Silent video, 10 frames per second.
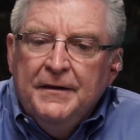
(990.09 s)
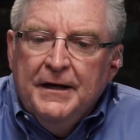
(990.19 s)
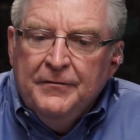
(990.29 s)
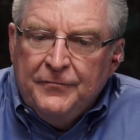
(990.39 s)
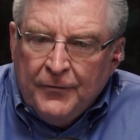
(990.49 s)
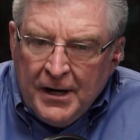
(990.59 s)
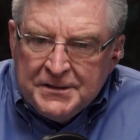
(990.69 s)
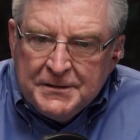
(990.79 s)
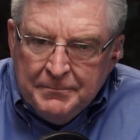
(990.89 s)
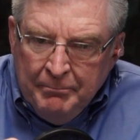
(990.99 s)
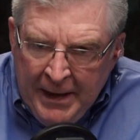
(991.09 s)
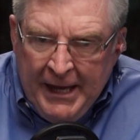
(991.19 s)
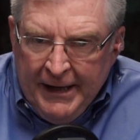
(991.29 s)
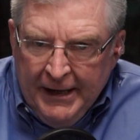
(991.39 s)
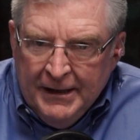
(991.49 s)
That for us
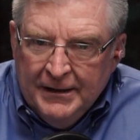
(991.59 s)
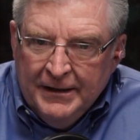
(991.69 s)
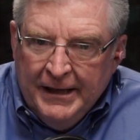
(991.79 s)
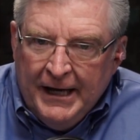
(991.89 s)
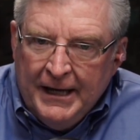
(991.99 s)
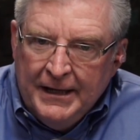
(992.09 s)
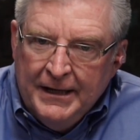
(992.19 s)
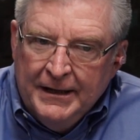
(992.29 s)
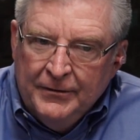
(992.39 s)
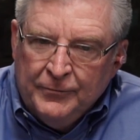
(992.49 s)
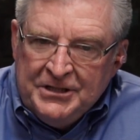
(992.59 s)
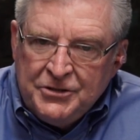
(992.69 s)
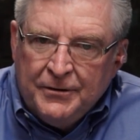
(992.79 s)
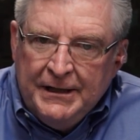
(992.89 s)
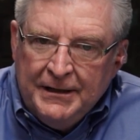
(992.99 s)
men, that
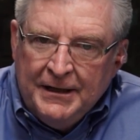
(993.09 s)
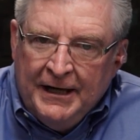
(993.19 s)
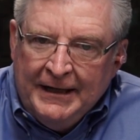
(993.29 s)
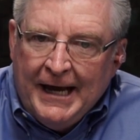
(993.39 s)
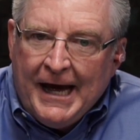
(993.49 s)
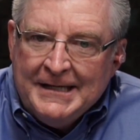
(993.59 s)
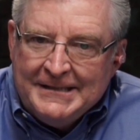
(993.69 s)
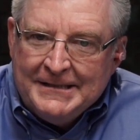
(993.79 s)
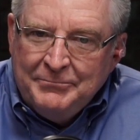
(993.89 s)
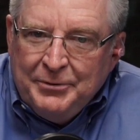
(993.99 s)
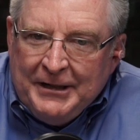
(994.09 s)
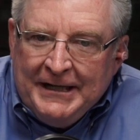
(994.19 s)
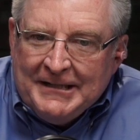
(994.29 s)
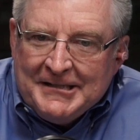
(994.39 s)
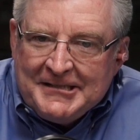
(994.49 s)
retreat and guys
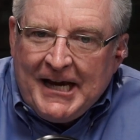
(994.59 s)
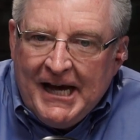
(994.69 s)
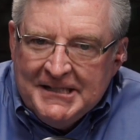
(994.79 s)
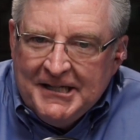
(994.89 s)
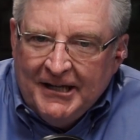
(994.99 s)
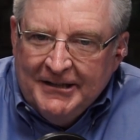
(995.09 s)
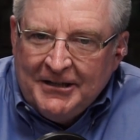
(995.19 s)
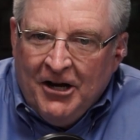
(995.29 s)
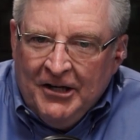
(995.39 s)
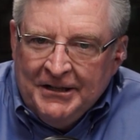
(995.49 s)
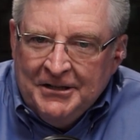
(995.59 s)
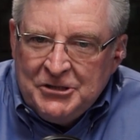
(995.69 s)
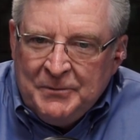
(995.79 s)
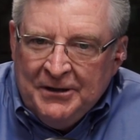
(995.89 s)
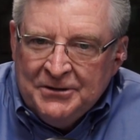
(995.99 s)
putting a disguise on it, calling it
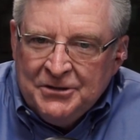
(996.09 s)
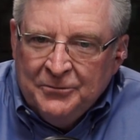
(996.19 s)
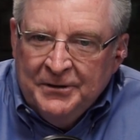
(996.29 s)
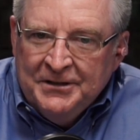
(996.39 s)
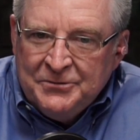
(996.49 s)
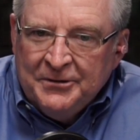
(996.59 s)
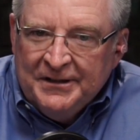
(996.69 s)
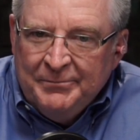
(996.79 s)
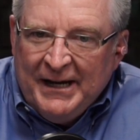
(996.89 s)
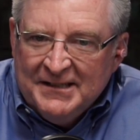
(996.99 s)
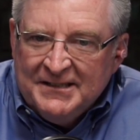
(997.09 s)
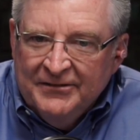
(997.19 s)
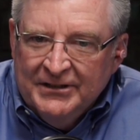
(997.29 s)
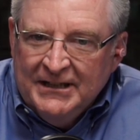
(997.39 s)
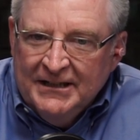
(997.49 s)
spiritual when it's really
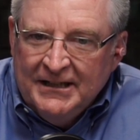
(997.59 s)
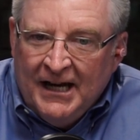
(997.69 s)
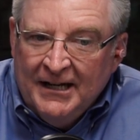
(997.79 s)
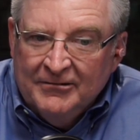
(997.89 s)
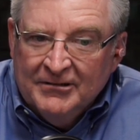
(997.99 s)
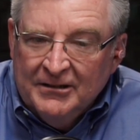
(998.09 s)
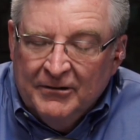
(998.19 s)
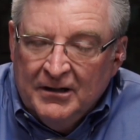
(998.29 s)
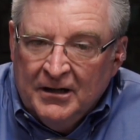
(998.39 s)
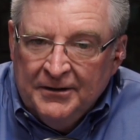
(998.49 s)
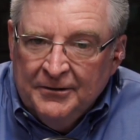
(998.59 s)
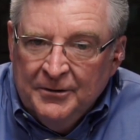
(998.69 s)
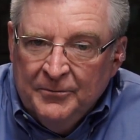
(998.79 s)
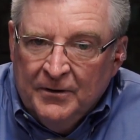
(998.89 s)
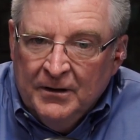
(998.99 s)
passivity, and I don't really want to argue
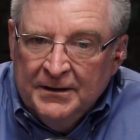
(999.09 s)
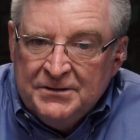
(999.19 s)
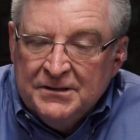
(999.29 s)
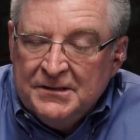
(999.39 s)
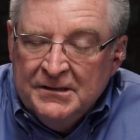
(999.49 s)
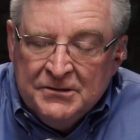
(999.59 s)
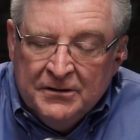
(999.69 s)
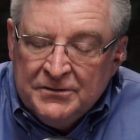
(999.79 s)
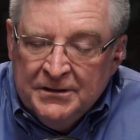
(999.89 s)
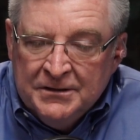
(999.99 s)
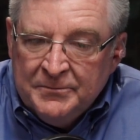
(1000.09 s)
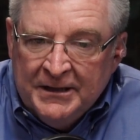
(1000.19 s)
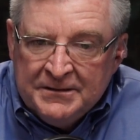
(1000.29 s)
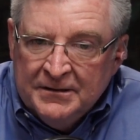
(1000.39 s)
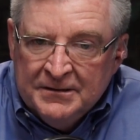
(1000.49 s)
anymore. It's just easier if she just
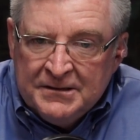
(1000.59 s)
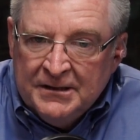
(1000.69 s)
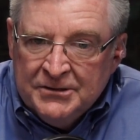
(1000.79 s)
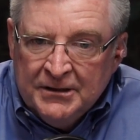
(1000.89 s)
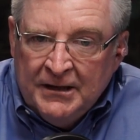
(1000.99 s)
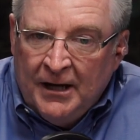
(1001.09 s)
makes a decision.